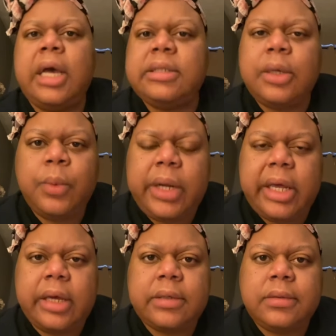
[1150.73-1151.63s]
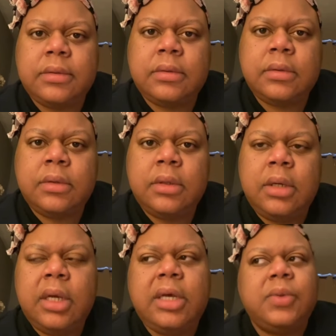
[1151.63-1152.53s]
I said, what ex?
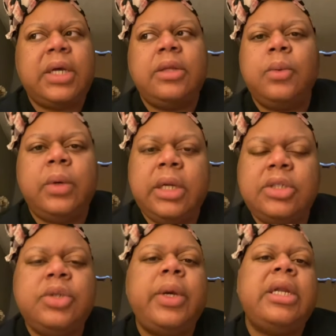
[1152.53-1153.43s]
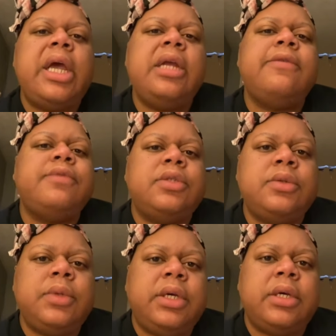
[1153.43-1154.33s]
He was like, the one that you had dated for
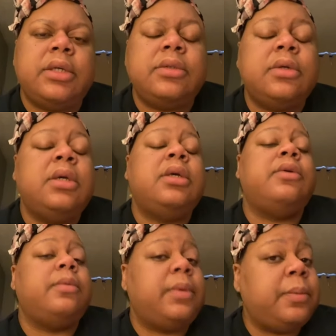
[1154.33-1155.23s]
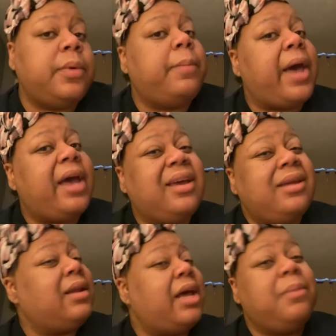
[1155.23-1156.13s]
two years. Remember back
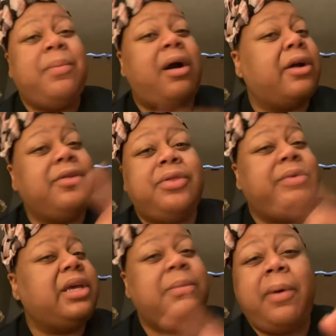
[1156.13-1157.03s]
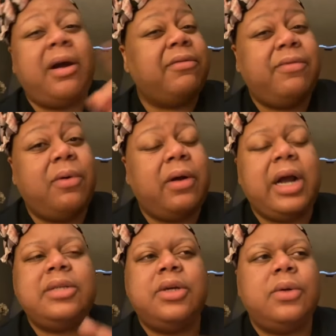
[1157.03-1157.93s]
in like part three, part
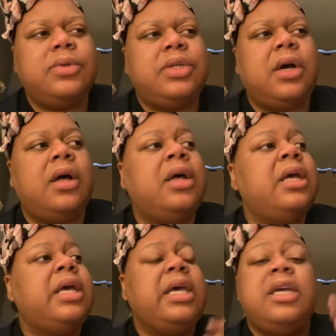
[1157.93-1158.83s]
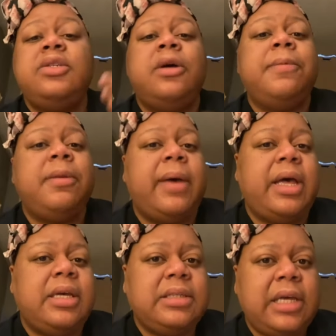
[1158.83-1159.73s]
four, I told y'all he told me
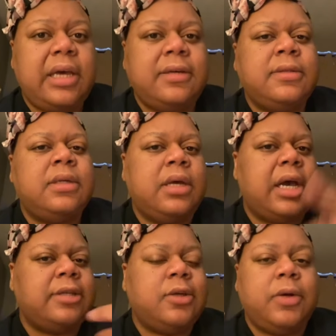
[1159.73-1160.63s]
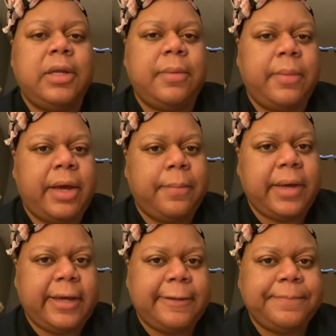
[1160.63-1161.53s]
about his ex. I told him about
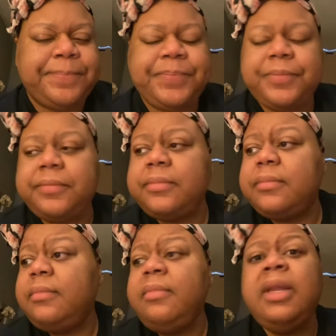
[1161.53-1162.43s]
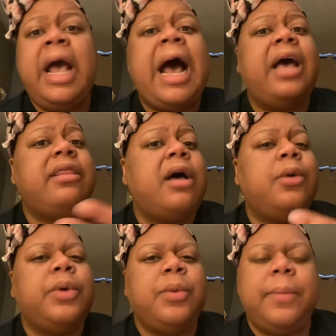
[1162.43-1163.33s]
mine. I
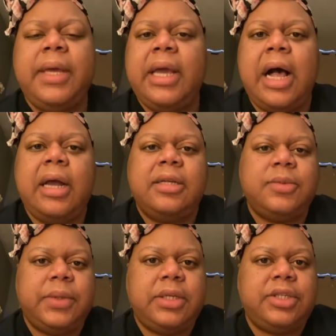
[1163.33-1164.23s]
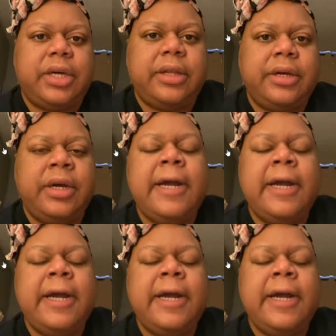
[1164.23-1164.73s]
thought we were being honest with each other.